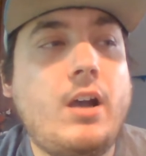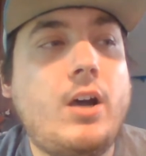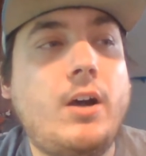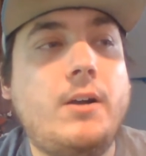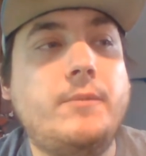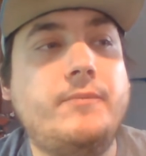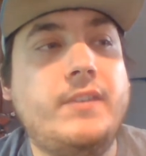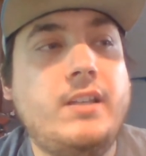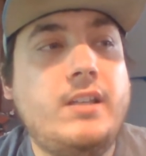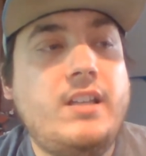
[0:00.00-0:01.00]

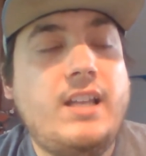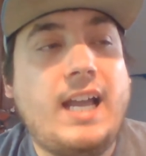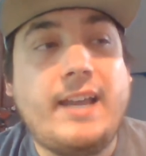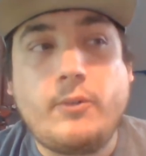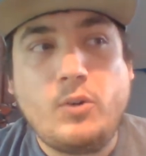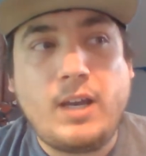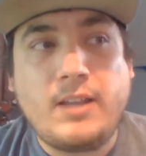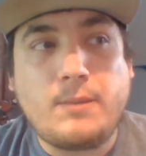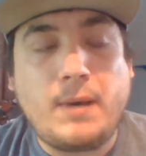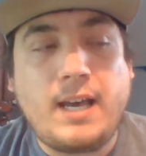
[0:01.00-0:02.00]
Um, I don't know
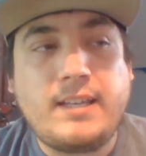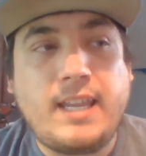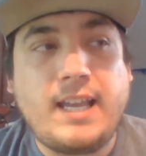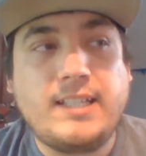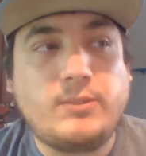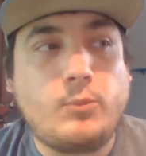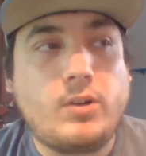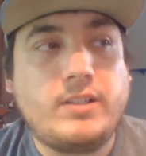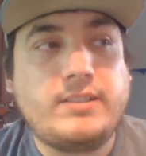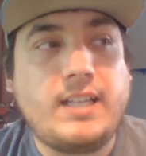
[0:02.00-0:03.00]
how the podcast
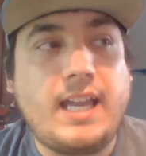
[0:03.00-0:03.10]
works.